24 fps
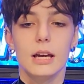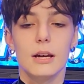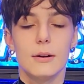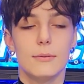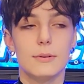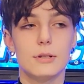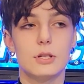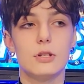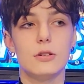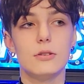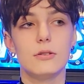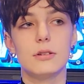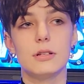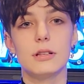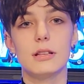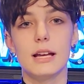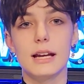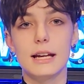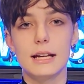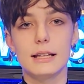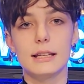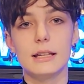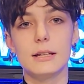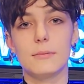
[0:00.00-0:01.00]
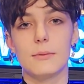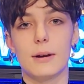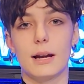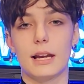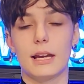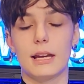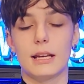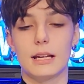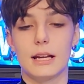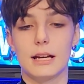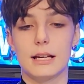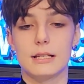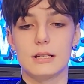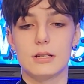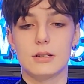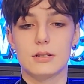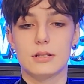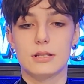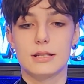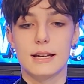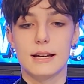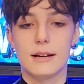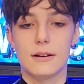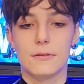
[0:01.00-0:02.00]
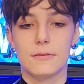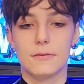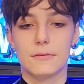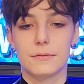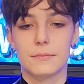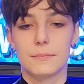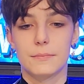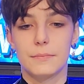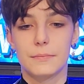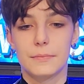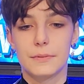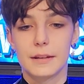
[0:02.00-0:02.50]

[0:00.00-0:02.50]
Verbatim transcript: which you could likely recognize yourself.